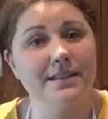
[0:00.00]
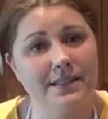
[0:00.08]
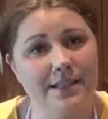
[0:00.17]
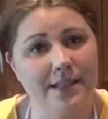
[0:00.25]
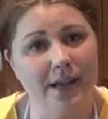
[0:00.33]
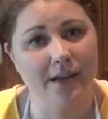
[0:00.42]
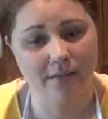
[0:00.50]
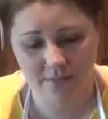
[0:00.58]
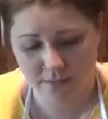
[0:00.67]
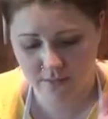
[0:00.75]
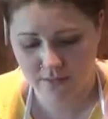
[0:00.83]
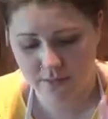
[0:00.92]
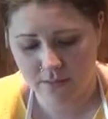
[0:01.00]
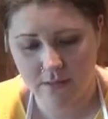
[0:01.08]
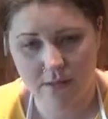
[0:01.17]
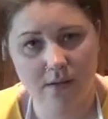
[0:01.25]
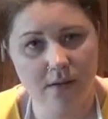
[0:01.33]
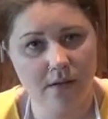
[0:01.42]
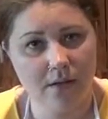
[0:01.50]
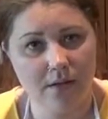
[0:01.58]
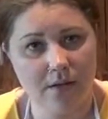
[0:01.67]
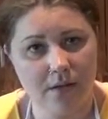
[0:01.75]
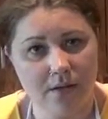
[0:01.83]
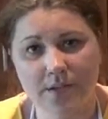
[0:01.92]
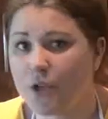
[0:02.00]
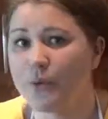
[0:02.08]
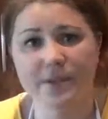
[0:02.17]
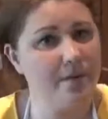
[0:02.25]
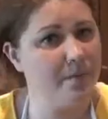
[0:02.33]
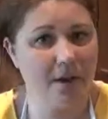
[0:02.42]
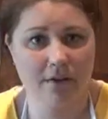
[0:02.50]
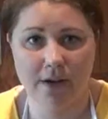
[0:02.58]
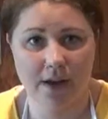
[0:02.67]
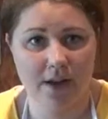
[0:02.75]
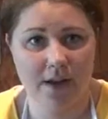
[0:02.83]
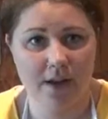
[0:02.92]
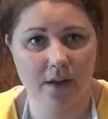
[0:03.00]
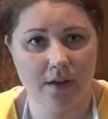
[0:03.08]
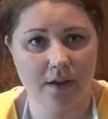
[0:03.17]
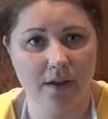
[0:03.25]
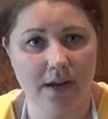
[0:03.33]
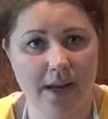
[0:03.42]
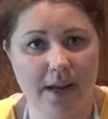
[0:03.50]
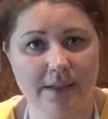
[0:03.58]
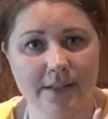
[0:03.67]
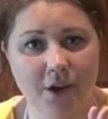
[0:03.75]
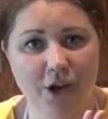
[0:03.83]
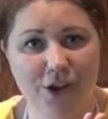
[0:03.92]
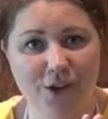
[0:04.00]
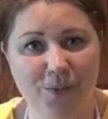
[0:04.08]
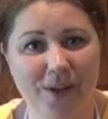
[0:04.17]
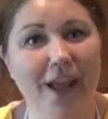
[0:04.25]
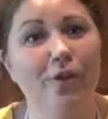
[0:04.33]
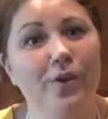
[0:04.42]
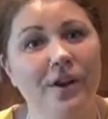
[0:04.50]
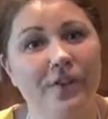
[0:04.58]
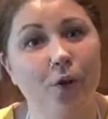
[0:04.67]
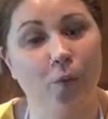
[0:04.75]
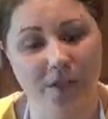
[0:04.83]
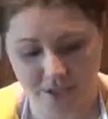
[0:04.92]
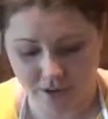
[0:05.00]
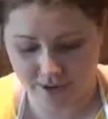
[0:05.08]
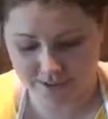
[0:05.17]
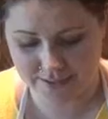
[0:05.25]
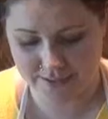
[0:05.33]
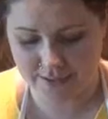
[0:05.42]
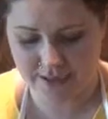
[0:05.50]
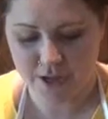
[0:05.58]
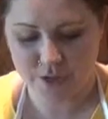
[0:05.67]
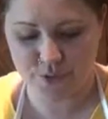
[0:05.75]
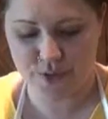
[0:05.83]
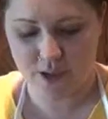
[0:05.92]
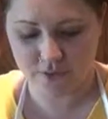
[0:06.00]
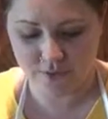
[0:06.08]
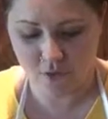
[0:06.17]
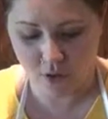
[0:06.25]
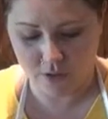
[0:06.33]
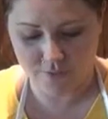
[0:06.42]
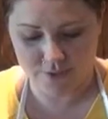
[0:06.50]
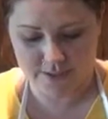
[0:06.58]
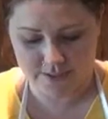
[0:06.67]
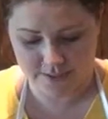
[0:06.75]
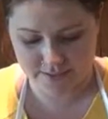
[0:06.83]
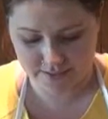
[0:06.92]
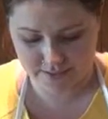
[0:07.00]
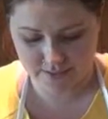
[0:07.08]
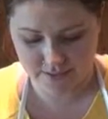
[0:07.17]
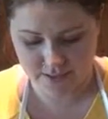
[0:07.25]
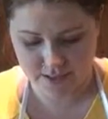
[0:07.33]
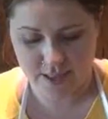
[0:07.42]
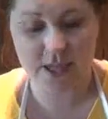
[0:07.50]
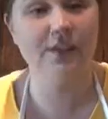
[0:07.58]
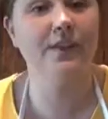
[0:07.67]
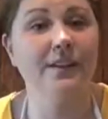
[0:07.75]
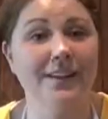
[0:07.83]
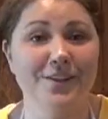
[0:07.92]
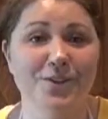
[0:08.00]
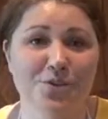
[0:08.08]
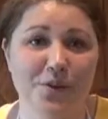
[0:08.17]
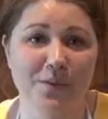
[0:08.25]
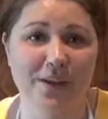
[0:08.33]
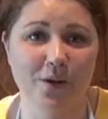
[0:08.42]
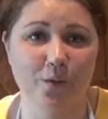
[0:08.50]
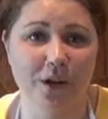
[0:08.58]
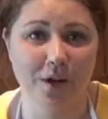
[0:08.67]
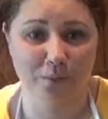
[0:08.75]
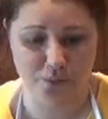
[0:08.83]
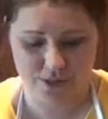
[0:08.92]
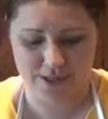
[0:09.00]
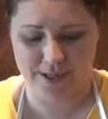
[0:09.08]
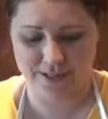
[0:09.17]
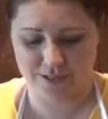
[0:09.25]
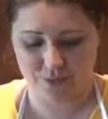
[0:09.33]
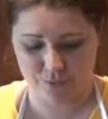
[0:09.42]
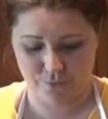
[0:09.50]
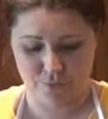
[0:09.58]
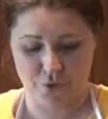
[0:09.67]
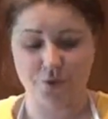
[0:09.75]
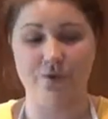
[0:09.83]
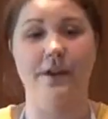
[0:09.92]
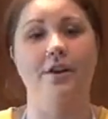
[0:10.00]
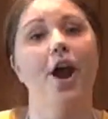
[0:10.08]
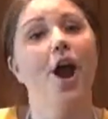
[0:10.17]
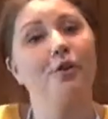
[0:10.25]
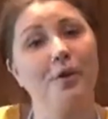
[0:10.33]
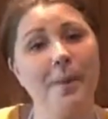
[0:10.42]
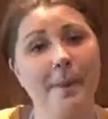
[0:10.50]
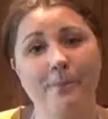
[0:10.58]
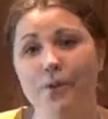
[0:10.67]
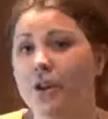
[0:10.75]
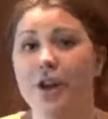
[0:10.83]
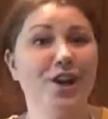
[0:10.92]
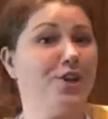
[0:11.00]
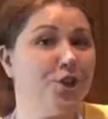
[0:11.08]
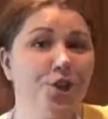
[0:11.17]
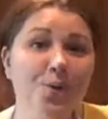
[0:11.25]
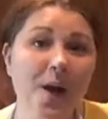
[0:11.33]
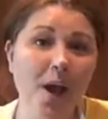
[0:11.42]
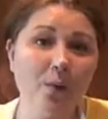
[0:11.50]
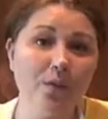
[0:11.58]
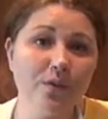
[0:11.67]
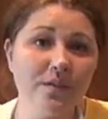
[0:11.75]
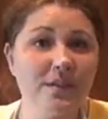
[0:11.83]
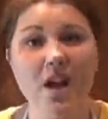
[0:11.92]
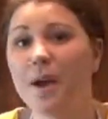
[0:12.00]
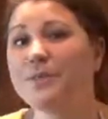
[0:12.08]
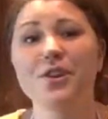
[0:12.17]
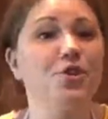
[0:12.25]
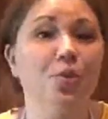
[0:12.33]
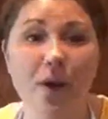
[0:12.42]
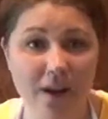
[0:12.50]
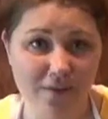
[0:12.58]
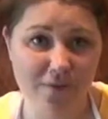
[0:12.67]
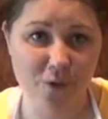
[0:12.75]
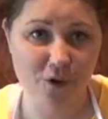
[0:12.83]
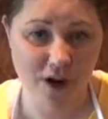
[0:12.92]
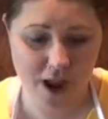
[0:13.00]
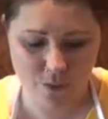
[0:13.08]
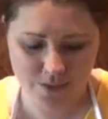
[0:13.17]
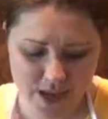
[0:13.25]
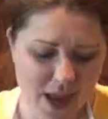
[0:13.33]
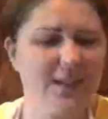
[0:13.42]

this is done, so is the marinade. It's gone. We get rid of it. We toss it. So now that all of this is evenly distributed, we're going to put it into the refrigerator. Remember, 2 hours up to 24 hours,